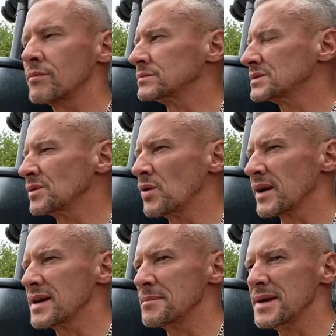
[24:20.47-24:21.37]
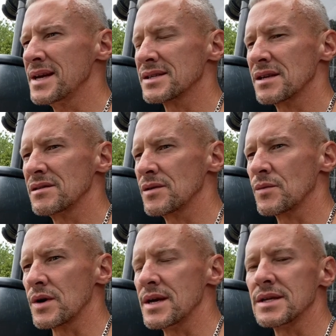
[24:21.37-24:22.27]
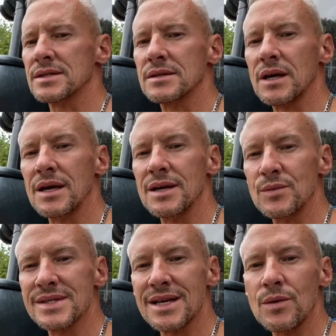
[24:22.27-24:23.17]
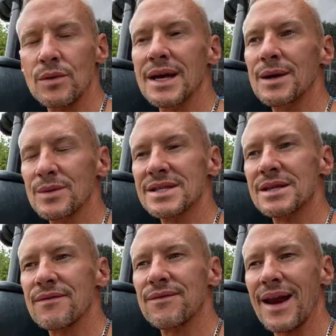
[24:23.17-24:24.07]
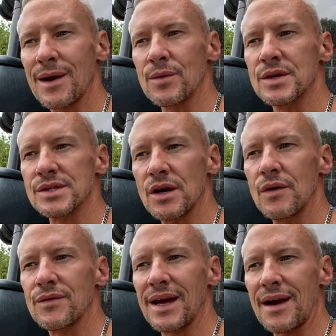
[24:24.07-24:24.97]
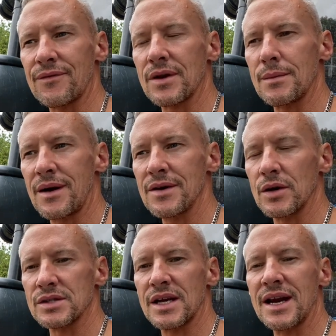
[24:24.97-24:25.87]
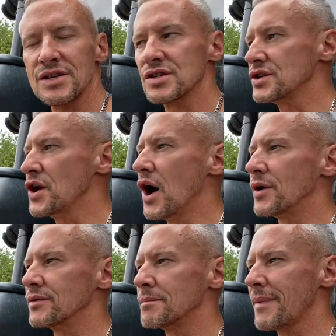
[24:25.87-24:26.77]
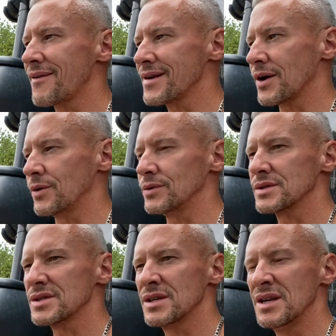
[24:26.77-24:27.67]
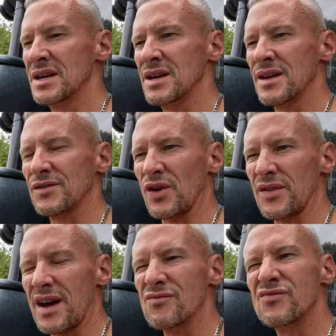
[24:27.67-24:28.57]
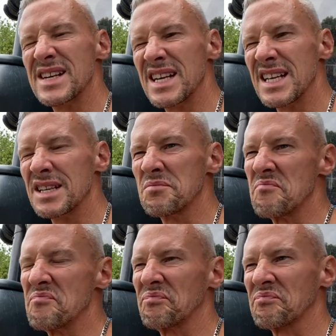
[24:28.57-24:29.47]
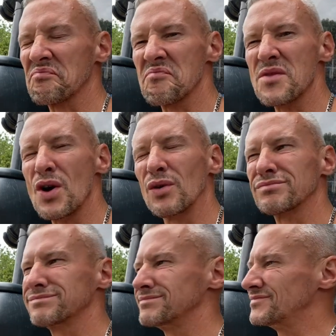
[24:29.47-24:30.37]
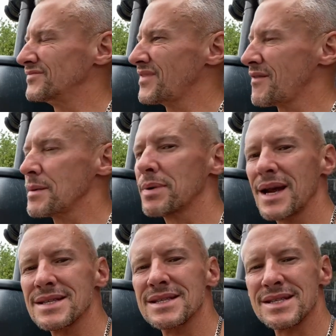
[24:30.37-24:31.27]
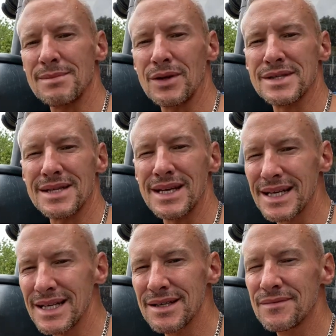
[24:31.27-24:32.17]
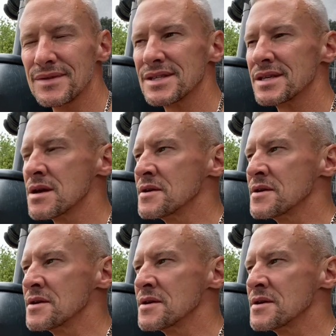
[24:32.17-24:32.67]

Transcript: I thought, what can it be? I don't know what it is. And it was the flowers of the African marigolds. And as you know, marigolds have got that really not very pleasant smell to the leaves.